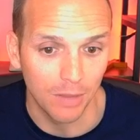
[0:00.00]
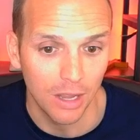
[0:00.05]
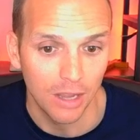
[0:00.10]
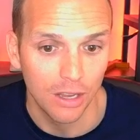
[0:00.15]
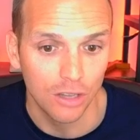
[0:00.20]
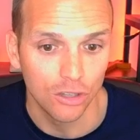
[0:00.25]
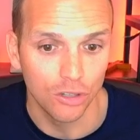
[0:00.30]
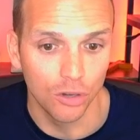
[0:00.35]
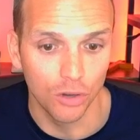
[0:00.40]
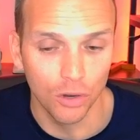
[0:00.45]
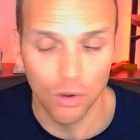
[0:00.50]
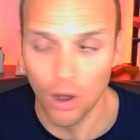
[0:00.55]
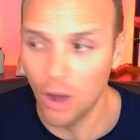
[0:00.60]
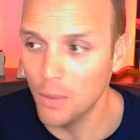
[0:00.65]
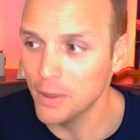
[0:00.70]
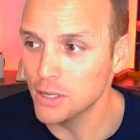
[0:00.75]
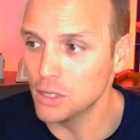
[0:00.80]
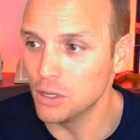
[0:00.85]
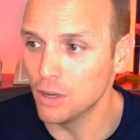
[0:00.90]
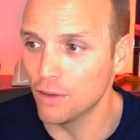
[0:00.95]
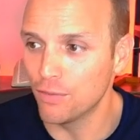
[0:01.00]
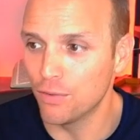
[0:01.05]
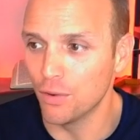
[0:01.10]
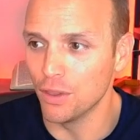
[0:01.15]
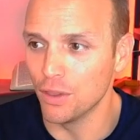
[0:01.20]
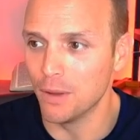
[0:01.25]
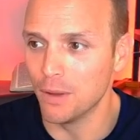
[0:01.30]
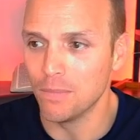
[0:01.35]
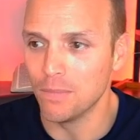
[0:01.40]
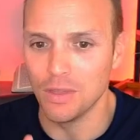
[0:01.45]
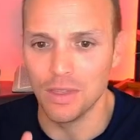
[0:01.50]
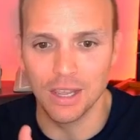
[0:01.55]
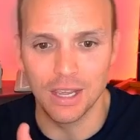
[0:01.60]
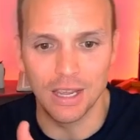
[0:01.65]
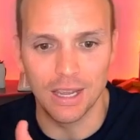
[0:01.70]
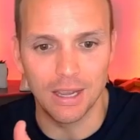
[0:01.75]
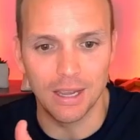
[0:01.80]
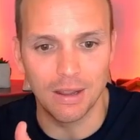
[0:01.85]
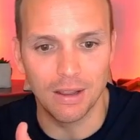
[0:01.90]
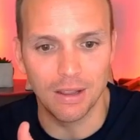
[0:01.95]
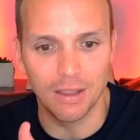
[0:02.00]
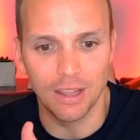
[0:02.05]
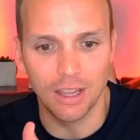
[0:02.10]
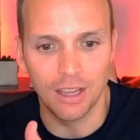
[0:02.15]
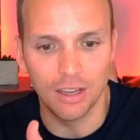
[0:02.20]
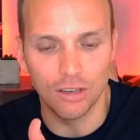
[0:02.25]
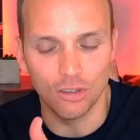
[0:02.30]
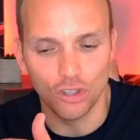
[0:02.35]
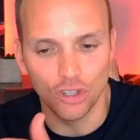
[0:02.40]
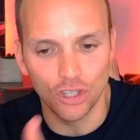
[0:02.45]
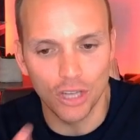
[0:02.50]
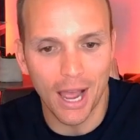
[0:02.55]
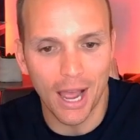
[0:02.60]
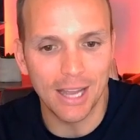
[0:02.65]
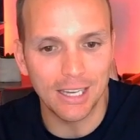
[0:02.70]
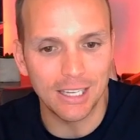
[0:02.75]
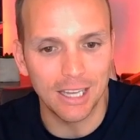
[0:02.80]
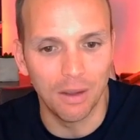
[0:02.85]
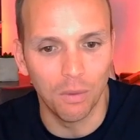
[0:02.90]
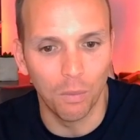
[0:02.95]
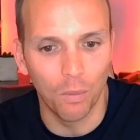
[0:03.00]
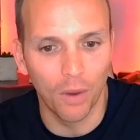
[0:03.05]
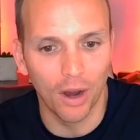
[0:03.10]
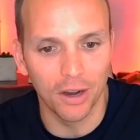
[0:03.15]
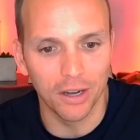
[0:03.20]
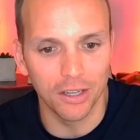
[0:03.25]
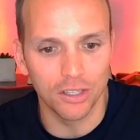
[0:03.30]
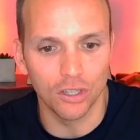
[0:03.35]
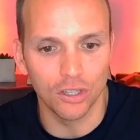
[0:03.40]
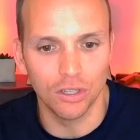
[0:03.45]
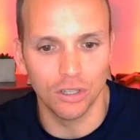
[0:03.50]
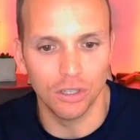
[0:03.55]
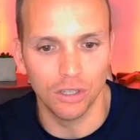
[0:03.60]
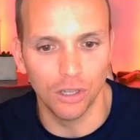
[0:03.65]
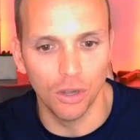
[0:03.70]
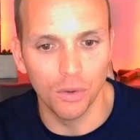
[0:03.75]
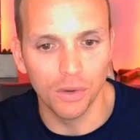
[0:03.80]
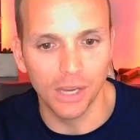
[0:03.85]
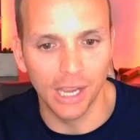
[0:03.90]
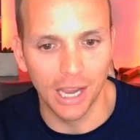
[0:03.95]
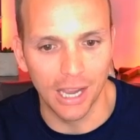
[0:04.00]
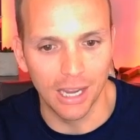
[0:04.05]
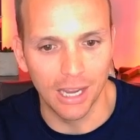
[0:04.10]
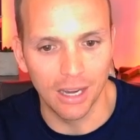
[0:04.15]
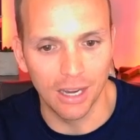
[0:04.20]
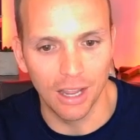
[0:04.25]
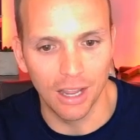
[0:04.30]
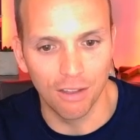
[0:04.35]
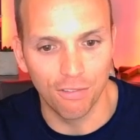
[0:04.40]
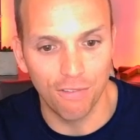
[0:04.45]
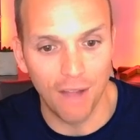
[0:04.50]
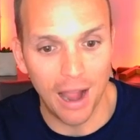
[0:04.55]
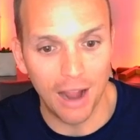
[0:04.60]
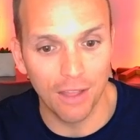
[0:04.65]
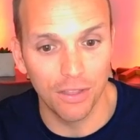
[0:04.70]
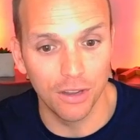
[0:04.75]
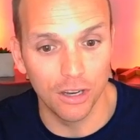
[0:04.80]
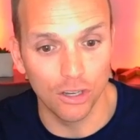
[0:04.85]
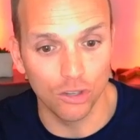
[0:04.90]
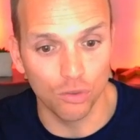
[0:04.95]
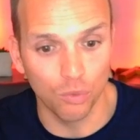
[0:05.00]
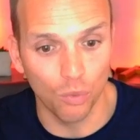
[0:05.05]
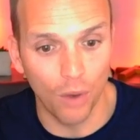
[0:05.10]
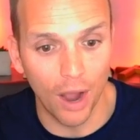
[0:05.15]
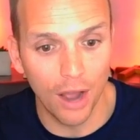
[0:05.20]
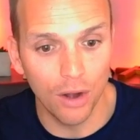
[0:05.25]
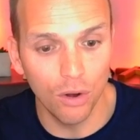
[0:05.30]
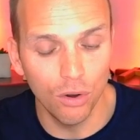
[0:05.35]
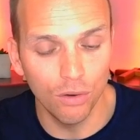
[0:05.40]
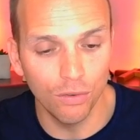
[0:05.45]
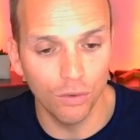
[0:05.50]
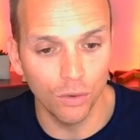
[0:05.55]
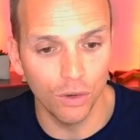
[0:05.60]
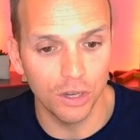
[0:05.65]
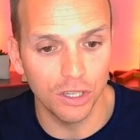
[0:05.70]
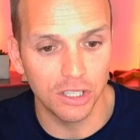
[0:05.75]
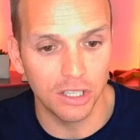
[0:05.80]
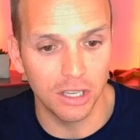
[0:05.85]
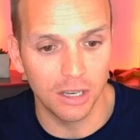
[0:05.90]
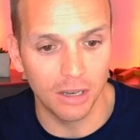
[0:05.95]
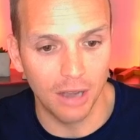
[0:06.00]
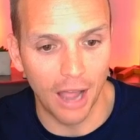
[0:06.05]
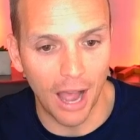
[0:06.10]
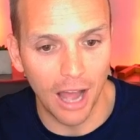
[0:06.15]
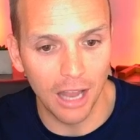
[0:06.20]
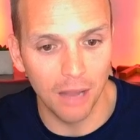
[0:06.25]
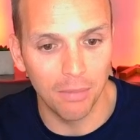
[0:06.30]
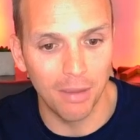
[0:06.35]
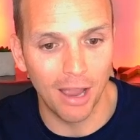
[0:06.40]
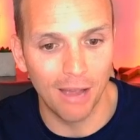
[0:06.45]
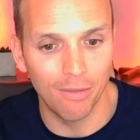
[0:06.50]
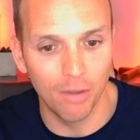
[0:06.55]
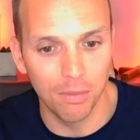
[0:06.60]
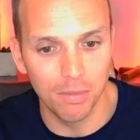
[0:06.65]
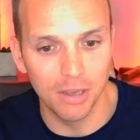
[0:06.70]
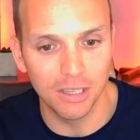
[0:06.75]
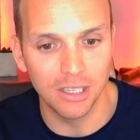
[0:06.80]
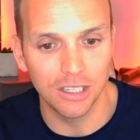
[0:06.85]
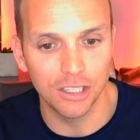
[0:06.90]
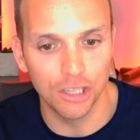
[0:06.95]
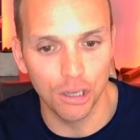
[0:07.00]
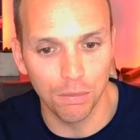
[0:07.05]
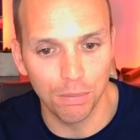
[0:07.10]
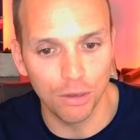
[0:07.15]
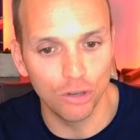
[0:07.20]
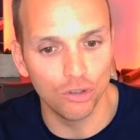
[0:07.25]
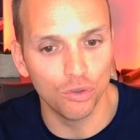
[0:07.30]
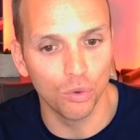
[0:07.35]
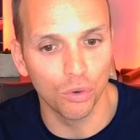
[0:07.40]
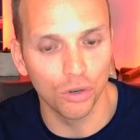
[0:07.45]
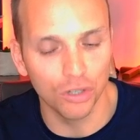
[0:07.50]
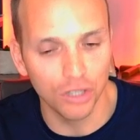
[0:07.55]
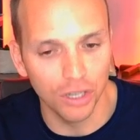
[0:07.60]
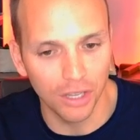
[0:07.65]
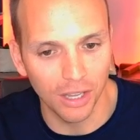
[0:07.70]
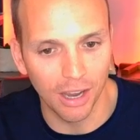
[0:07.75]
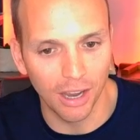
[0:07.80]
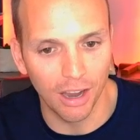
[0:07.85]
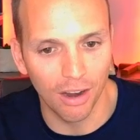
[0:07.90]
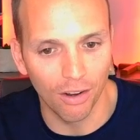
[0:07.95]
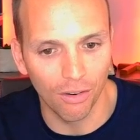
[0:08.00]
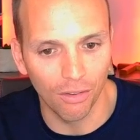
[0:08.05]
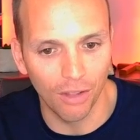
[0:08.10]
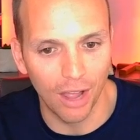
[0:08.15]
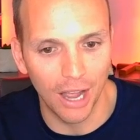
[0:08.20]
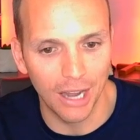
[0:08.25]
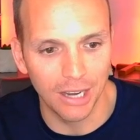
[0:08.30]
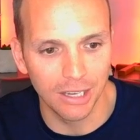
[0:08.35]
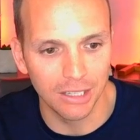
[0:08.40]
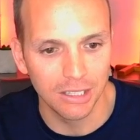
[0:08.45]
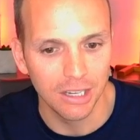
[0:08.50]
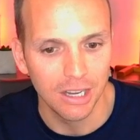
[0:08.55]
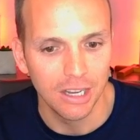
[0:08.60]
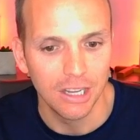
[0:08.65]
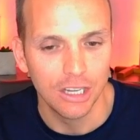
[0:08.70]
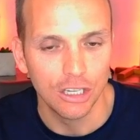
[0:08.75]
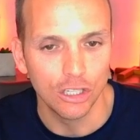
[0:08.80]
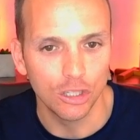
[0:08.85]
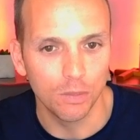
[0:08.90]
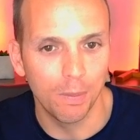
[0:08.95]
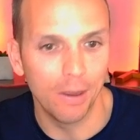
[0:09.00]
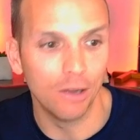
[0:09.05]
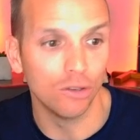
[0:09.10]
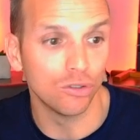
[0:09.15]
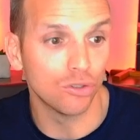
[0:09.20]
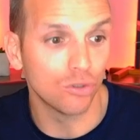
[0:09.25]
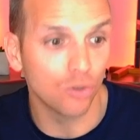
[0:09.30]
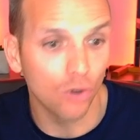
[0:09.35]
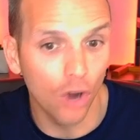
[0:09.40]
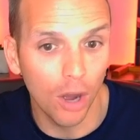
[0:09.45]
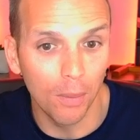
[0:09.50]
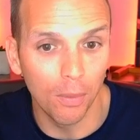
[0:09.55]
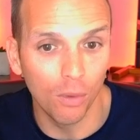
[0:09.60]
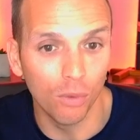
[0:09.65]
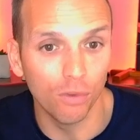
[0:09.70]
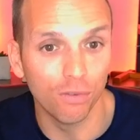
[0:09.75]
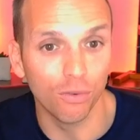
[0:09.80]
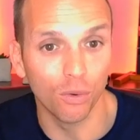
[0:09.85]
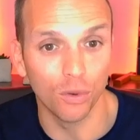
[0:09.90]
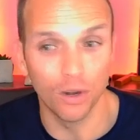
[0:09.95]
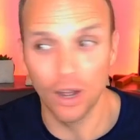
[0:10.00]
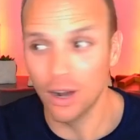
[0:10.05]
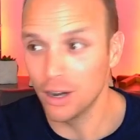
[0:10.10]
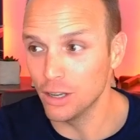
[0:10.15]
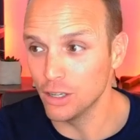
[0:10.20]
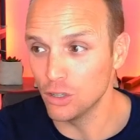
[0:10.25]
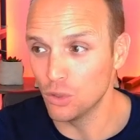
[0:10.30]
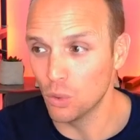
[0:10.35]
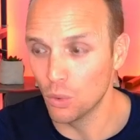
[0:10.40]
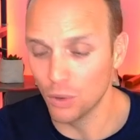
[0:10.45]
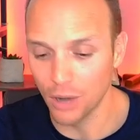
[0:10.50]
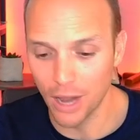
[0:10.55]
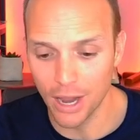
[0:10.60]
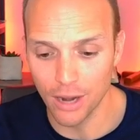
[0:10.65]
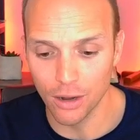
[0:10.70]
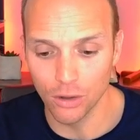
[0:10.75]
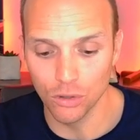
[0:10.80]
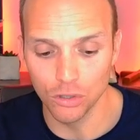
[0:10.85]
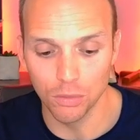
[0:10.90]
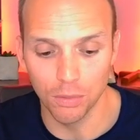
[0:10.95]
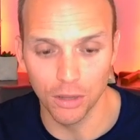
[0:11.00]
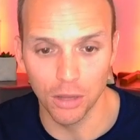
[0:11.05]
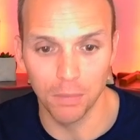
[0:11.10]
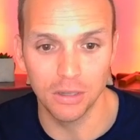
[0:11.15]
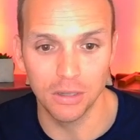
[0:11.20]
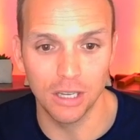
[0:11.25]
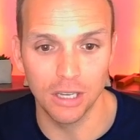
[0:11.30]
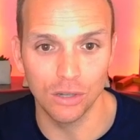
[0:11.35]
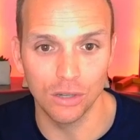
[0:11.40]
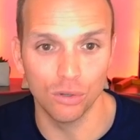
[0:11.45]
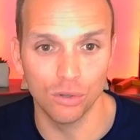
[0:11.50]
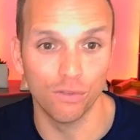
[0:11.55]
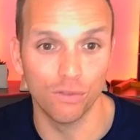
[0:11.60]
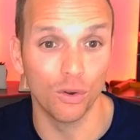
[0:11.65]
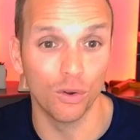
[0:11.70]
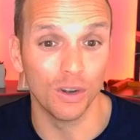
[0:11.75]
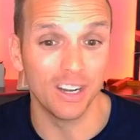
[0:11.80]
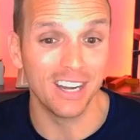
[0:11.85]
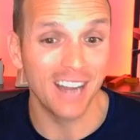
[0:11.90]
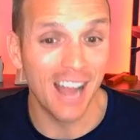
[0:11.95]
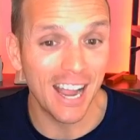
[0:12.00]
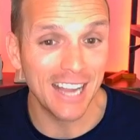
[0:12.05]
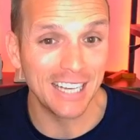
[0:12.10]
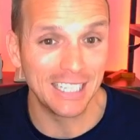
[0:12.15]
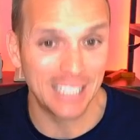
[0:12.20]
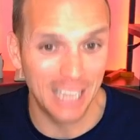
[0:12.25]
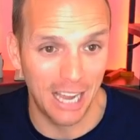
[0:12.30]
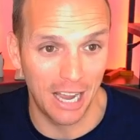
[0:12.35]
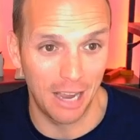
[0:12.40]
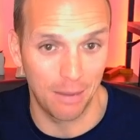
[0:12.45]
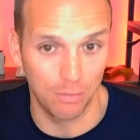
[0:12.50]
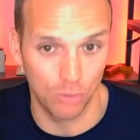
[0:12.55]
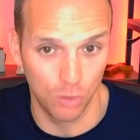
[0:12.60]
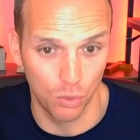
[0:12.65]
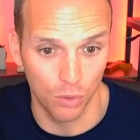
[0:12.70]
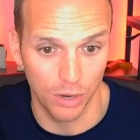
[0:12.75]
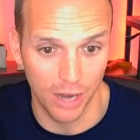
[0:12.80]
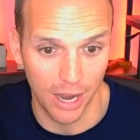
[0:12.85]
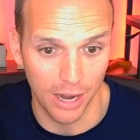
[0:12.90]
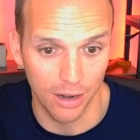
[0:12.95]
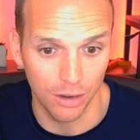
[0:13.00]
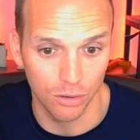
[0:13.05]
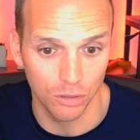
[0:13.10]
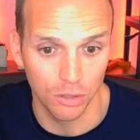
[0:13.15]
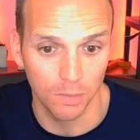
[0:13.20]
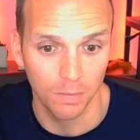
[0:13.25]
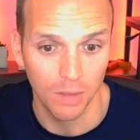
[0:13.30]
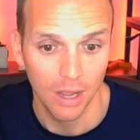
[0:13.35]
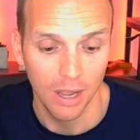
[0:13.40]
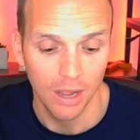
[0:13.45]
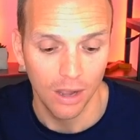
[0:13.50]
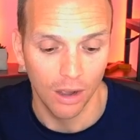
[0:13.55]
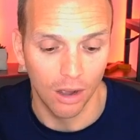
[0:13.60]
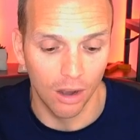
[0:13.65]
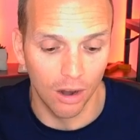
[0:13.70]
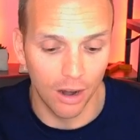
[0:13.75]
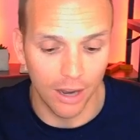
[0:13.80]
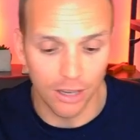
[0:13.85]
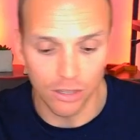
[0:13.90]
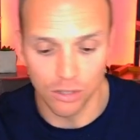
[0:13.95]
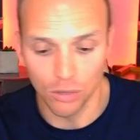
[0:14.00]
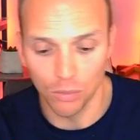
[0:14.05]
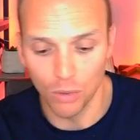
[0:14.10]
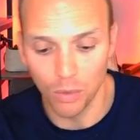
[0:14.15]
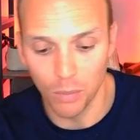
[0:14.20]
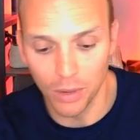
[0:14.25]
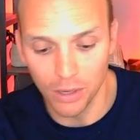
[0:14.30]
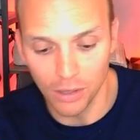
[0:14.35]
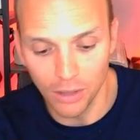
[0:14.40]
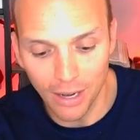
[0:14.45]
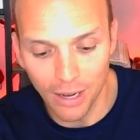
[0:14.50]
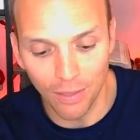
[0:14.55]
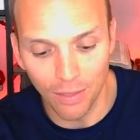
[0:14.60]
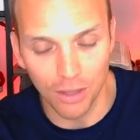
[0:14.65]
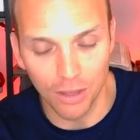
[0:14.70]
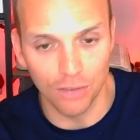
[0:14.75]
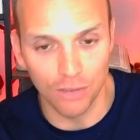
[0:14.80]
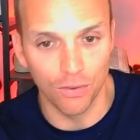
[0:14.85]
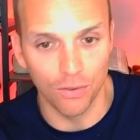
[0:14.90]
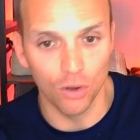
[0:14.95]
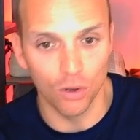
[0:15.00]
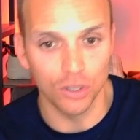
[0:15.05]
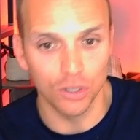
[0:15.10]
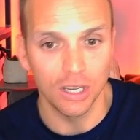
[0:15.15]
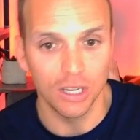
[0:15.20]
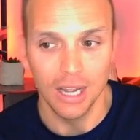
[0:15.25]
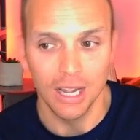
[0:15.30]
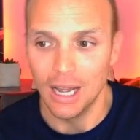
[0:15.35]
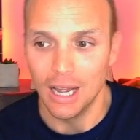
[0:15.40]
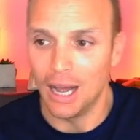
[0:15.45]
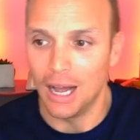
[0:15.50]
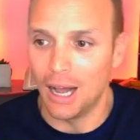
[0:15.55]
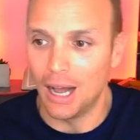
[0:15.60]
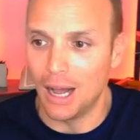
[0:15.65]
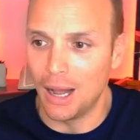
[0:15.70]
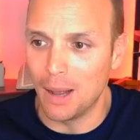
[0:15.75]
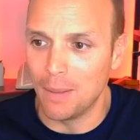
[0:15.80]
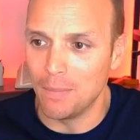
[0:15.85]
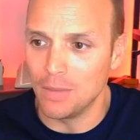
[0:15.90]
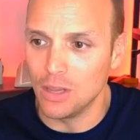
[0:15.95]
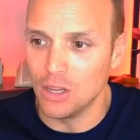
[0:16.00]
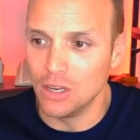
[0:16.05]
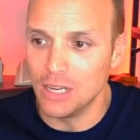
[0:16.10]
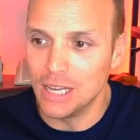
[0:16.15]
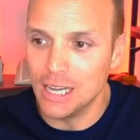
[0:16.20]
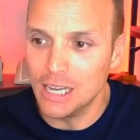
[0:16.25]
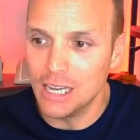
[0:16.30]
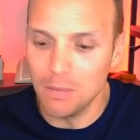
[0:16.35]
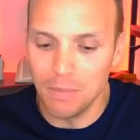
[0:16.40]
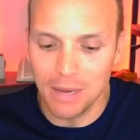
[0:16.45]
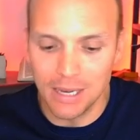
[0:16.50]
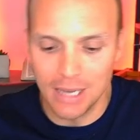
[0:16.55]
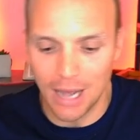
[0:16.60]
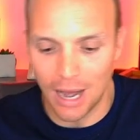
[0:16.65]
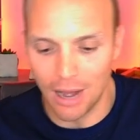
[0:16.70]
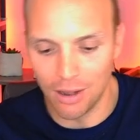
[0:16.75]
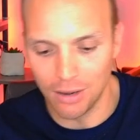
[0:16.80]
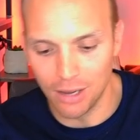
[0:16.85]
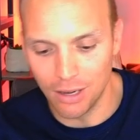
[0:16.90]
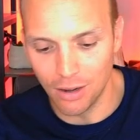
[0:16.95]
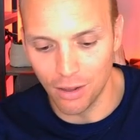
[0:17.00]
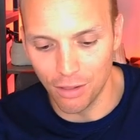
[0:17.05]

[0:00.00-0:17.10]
So you always look for the the the jet and where it's located, and the fact that it's right over us in Alabama, Mississippi, Georgia, and the Carolinas spells trouble for not only tornadoes but the potential for nighttime tornadoes. All right, so when we look at this, folks, uh, you need to be dialed in on the